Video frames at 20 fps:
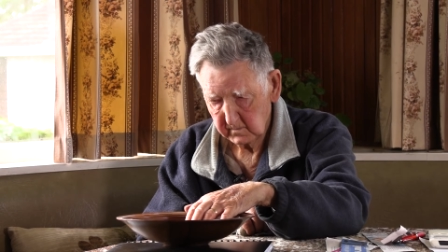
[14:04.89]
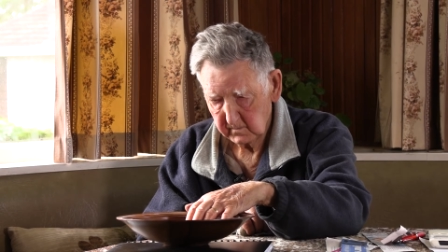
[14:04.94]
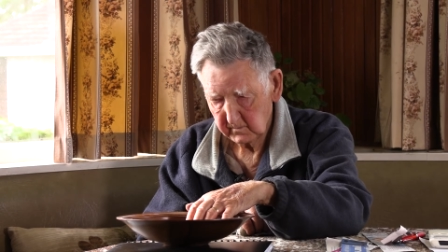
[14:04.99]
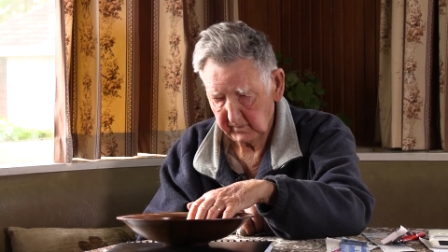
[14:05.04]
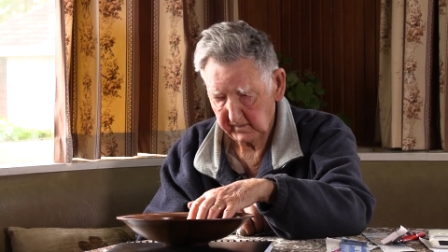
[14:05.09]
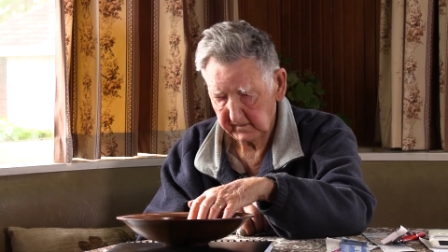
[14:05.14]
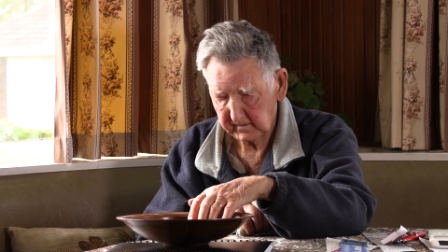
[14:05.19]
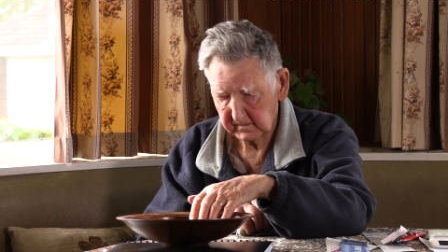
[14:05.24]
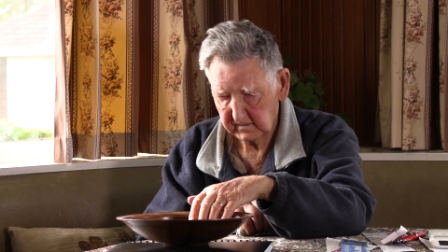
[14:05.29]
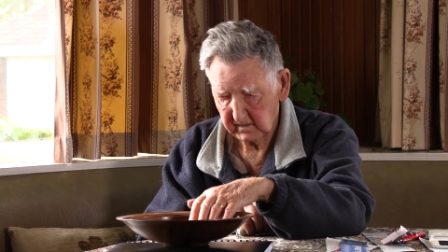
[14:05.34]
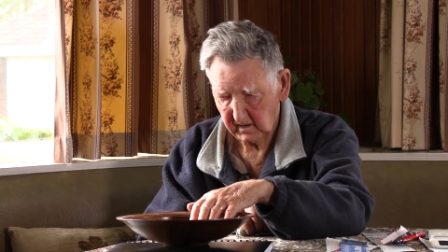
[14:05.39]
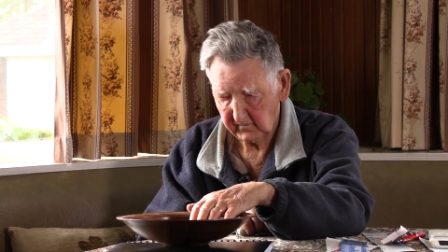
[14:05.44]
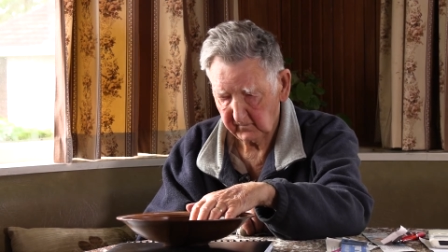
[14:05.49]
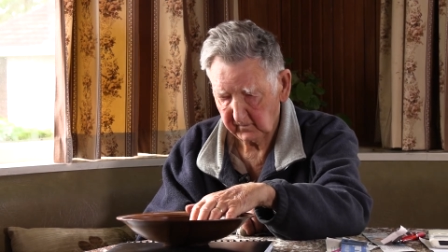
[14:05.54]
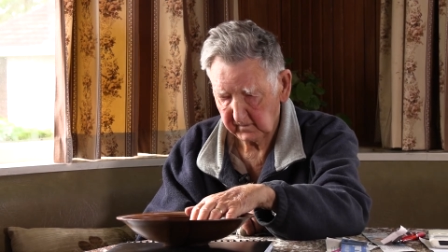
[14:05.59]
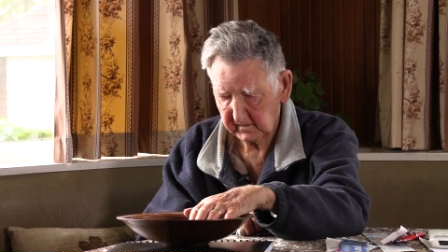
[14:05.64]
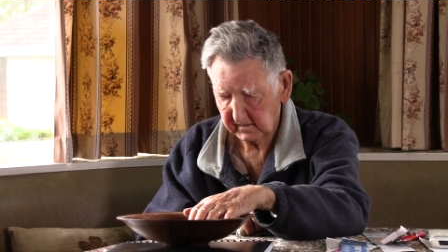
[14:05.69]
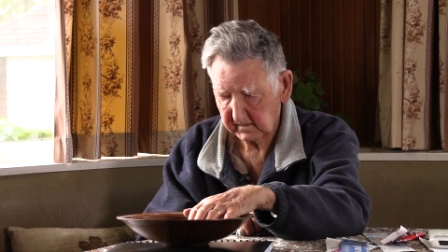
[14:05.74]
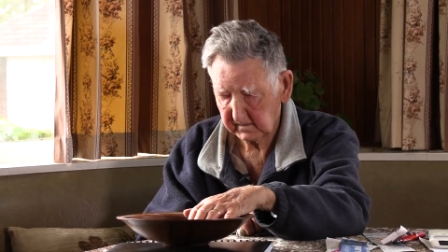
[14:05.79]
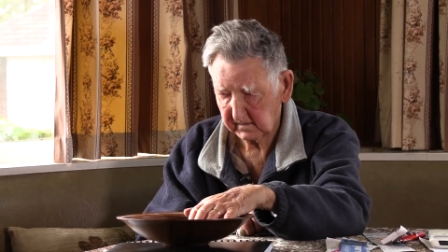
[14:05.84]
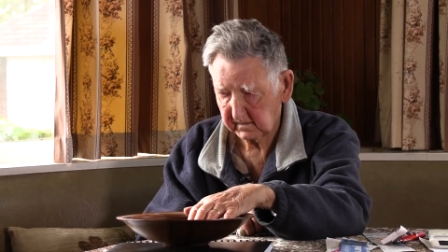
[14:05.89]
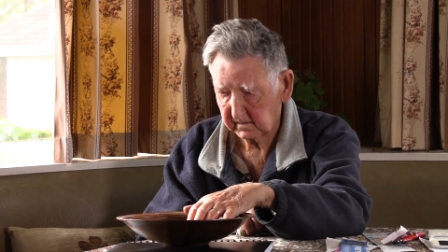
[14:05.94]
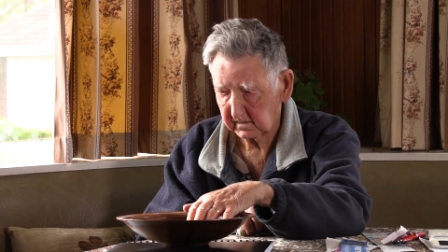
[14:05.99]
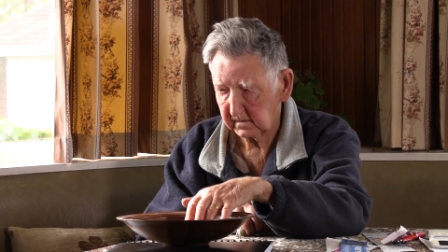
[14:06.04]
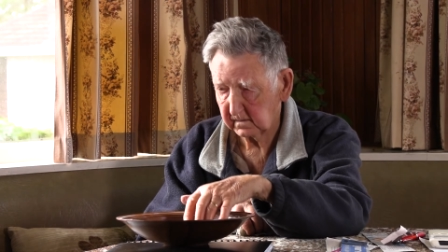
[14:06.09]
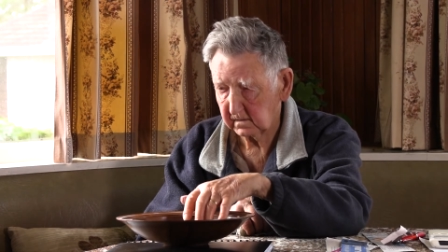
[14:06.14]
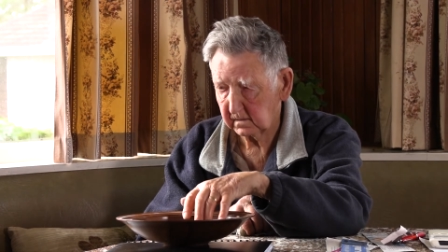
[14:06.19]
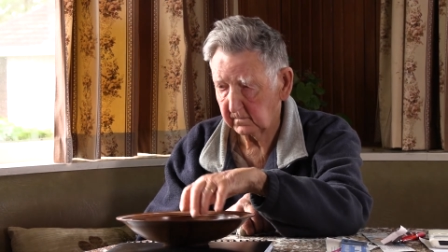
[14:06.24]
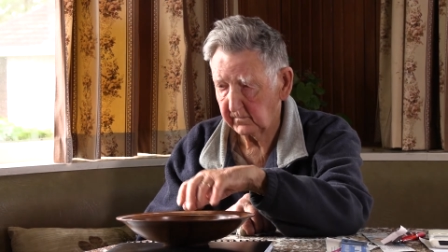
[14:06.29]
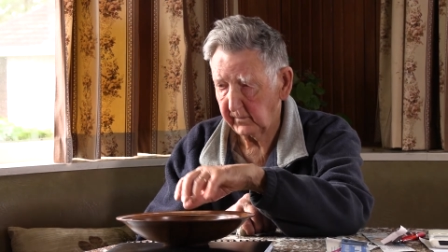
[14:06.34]
but you don't want to get a
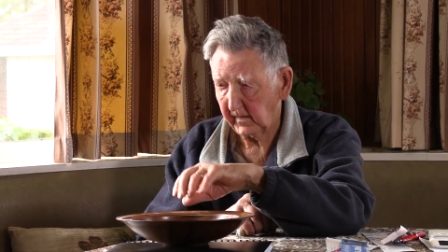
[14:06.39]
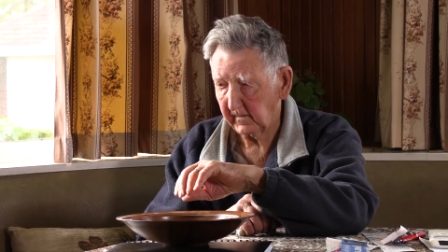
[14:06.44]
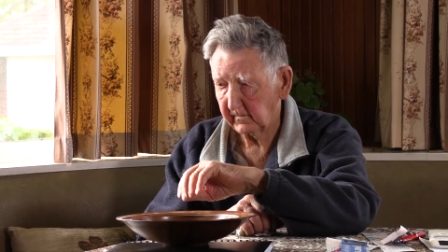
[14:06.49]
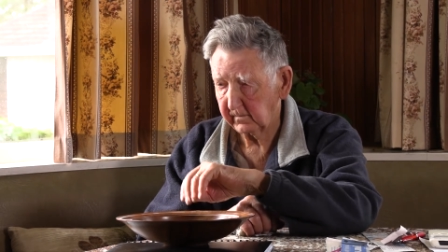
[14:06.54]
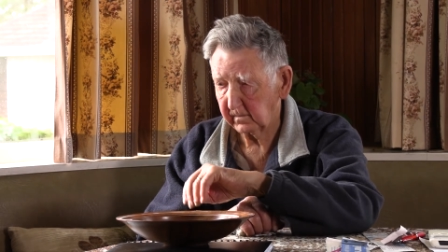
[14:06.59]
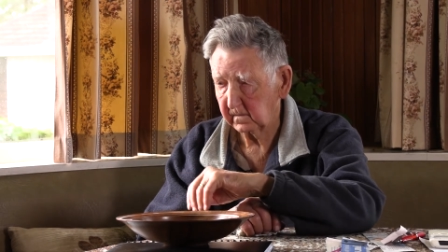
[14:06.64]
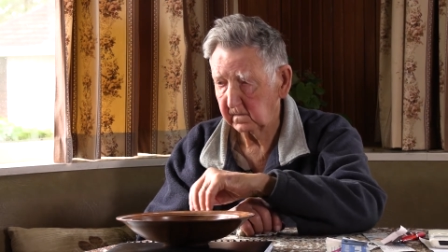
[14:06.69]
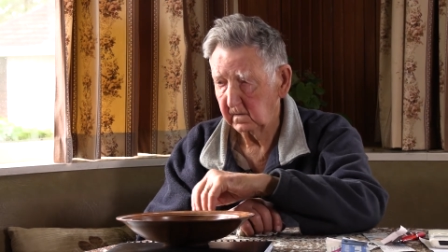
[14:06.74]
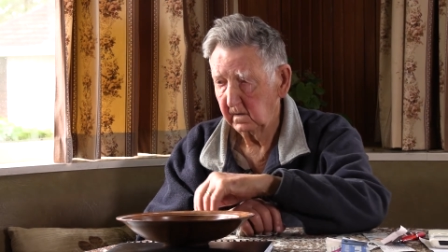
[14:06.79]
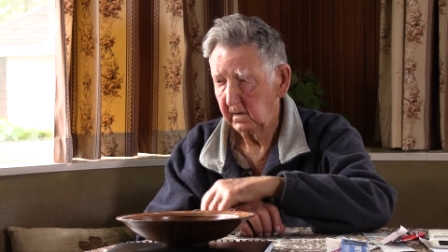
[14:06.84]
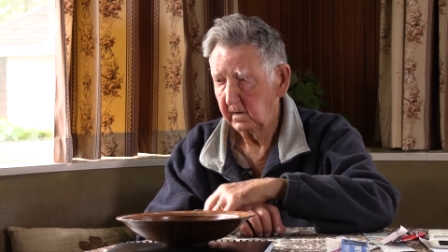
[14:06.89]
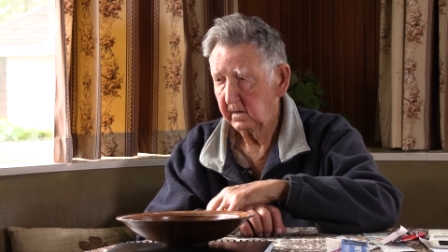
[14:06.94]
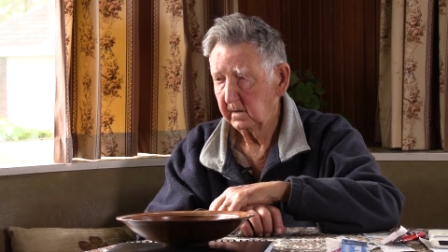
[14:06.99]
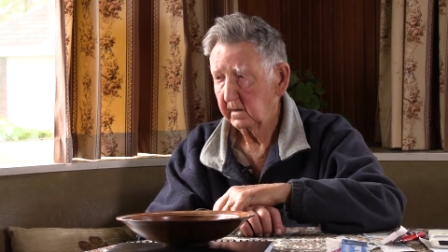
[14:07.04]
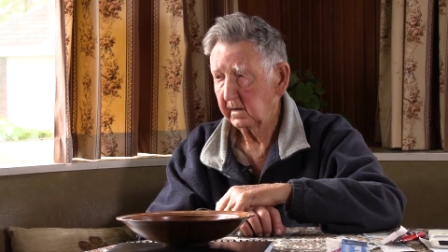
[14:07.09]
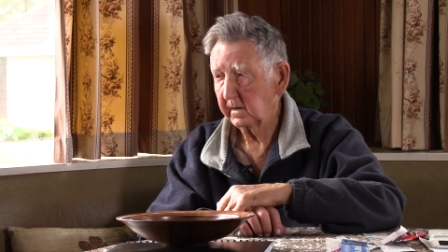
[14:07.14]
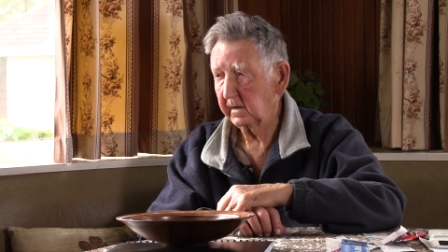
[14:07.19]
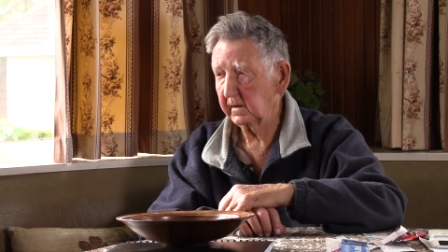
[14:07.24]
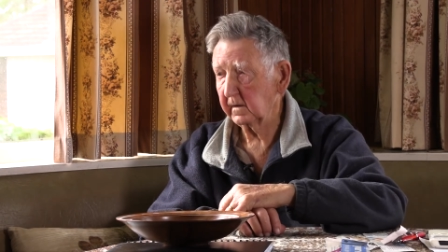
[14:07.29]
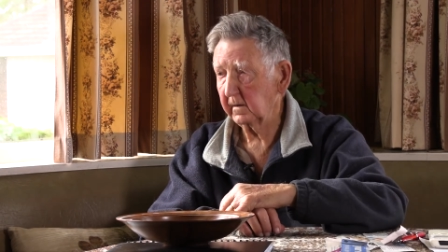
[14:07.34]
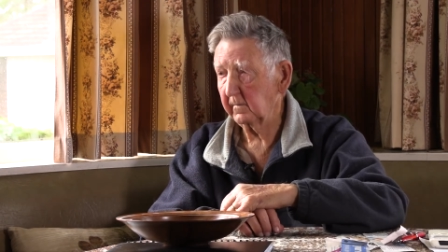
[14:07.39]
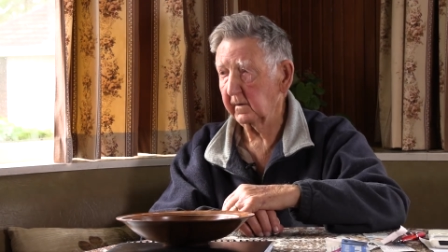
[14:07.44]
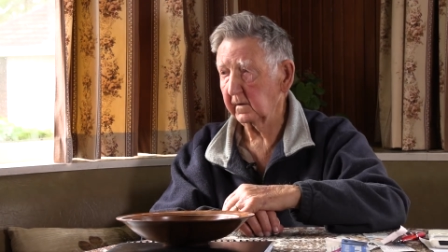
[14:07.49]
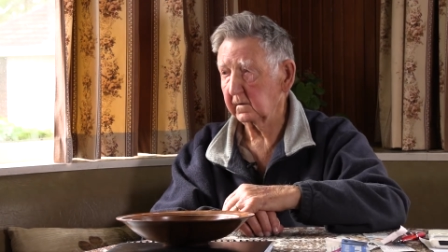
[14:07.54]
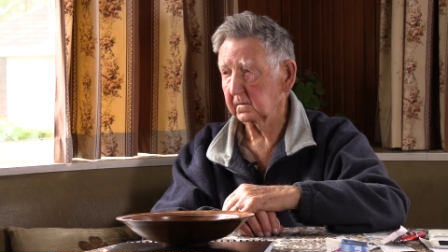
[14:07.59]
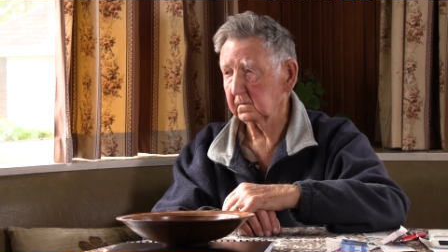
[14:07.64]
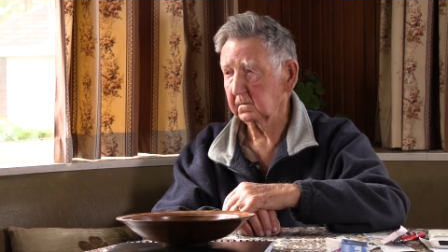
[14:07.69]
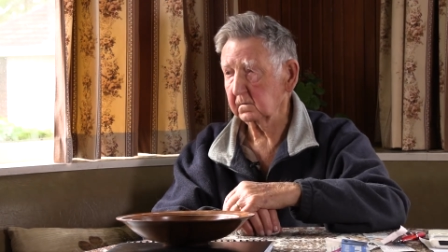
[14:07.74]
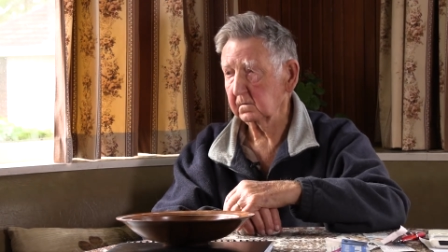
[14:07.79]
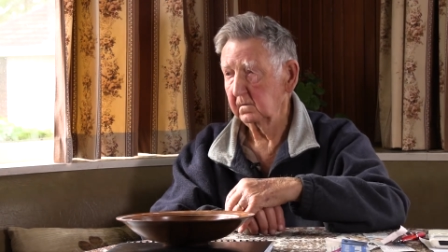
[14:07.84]
little bubble in the
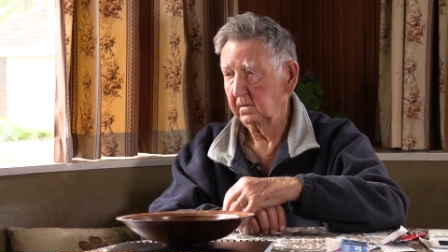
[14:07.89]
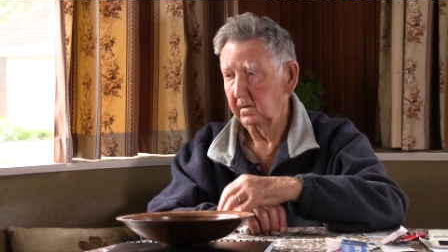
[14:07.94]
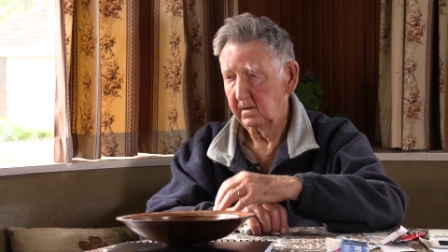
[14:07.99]
middle,